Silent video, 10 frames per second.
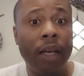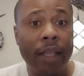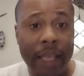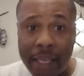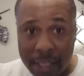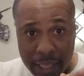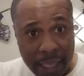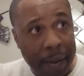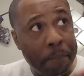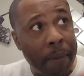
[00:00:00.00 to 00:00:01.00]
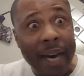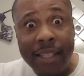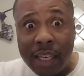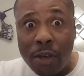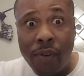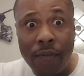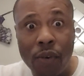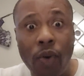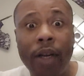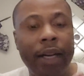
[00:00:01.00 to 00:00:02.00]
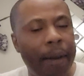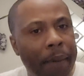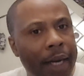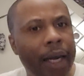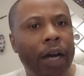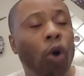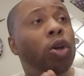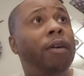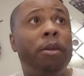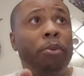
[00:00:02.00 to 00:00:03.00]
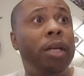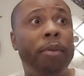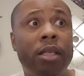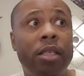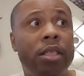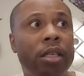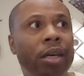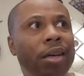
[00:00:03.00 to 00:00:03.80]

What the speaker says: They might tell you if you have a court date. They might not. Or you have to pretty much just,